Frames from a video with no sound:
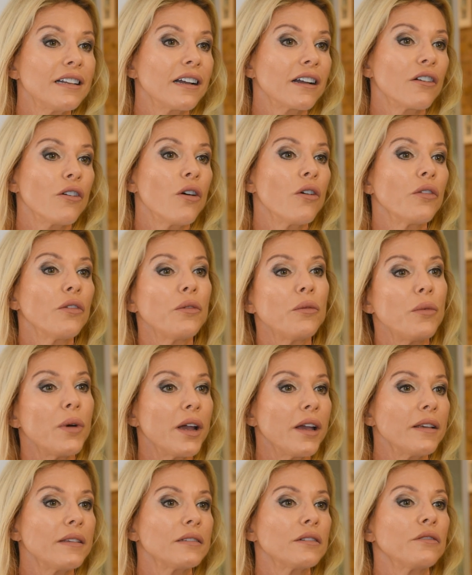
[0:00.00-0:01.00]
like other
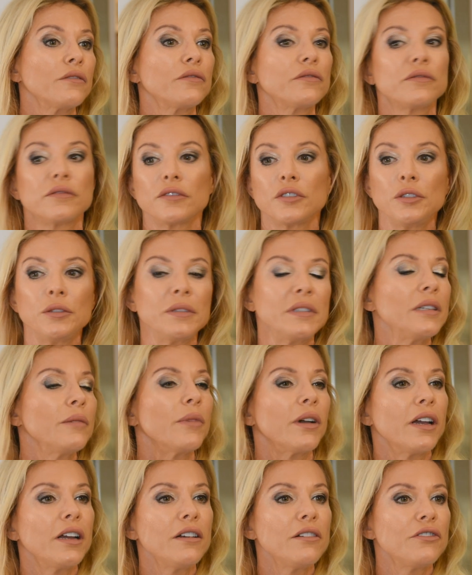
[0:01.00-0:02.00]
ways of
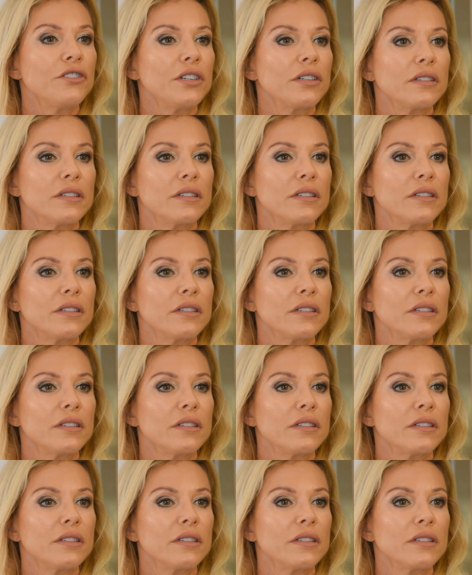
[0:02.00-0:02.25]
using my energy,